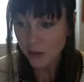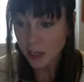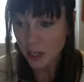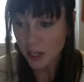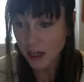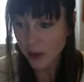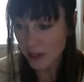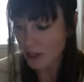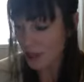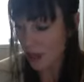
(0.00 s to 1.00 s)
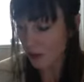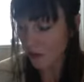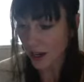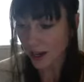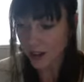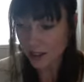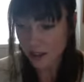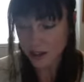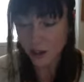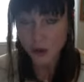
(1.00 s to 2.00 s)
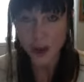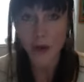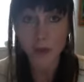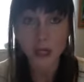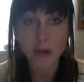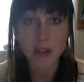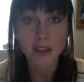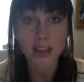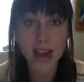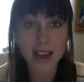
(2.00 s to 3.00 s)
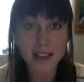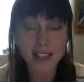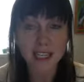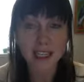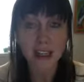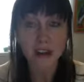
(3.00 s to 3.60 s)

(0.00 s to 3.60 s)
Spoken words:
in and of itself, frankincense is incredibly relaxing and